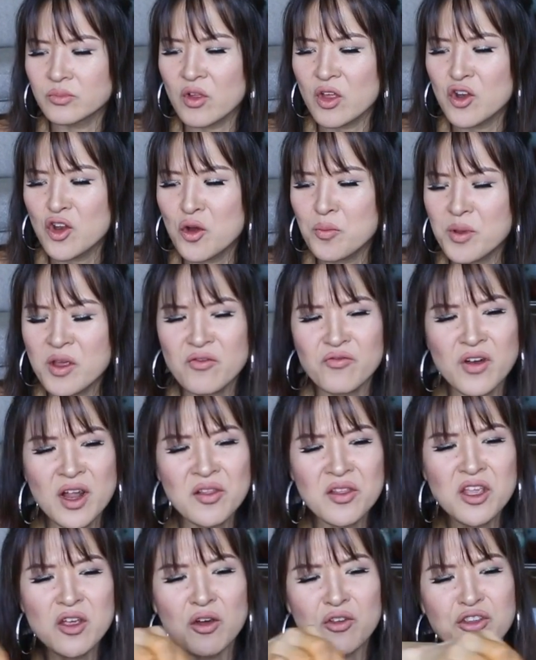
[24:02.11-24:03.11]
You know, be
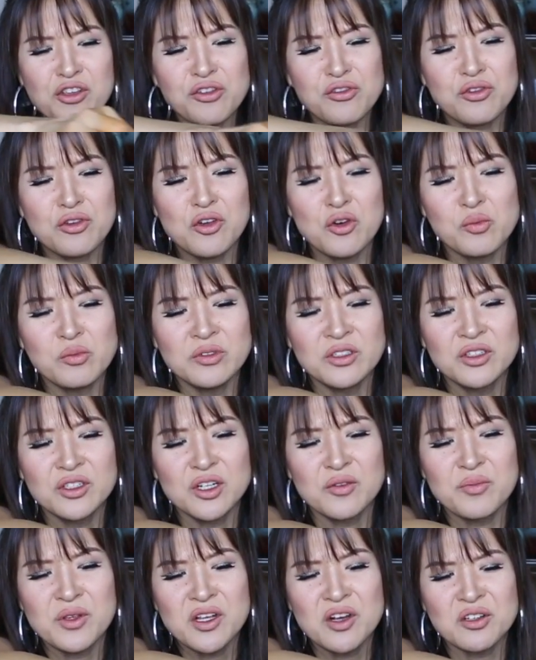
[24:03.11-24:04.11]
friendly on YouTube instead
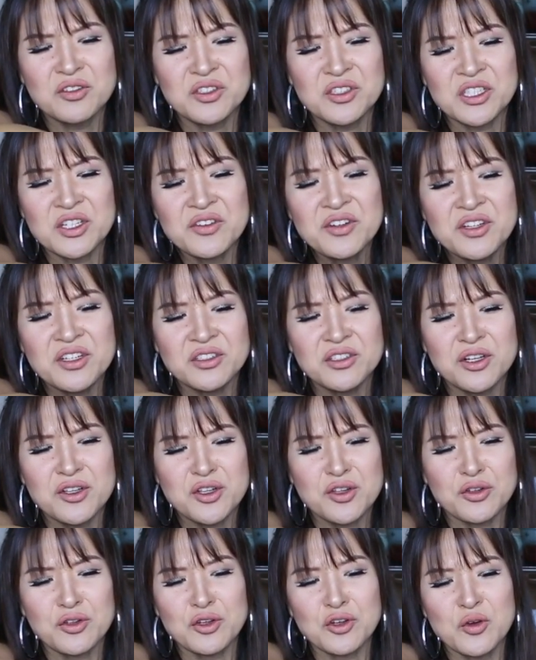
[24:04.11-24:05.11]
of being all serious on
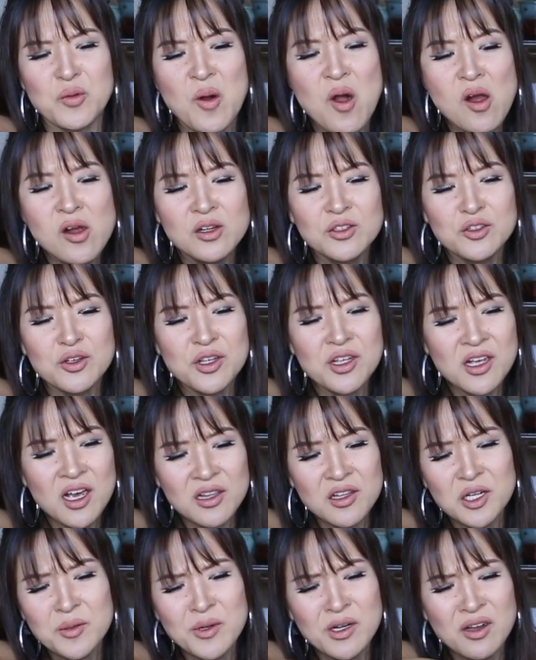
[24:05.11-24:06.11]
YouTube. So he had a
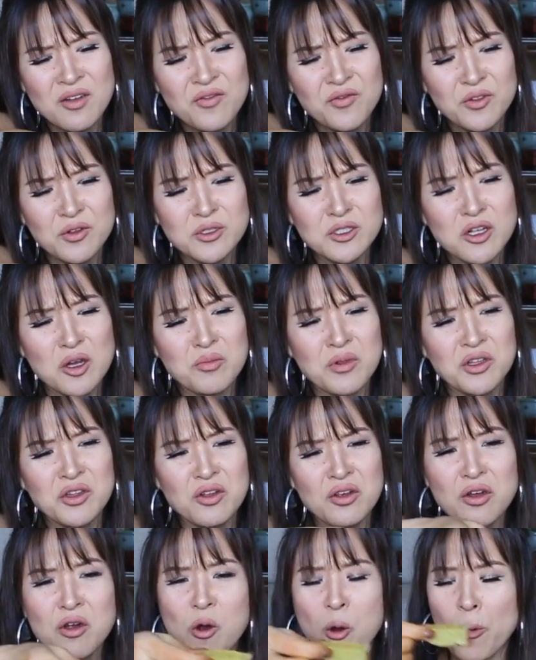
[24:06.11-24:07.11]
little bit of influence on me
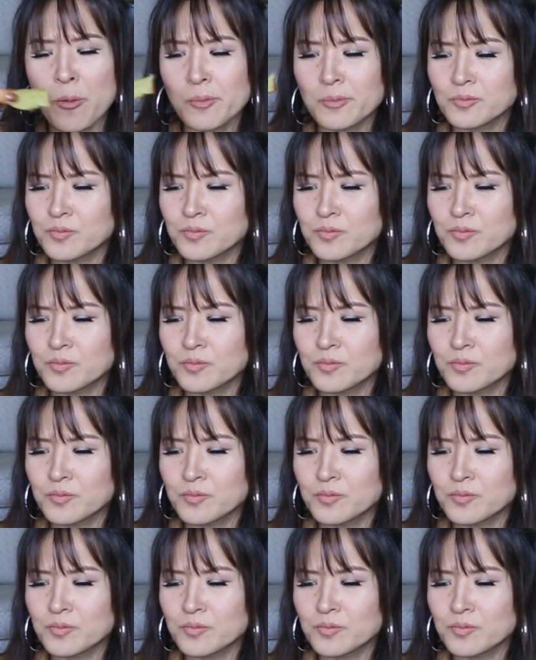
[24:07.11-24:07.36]
too.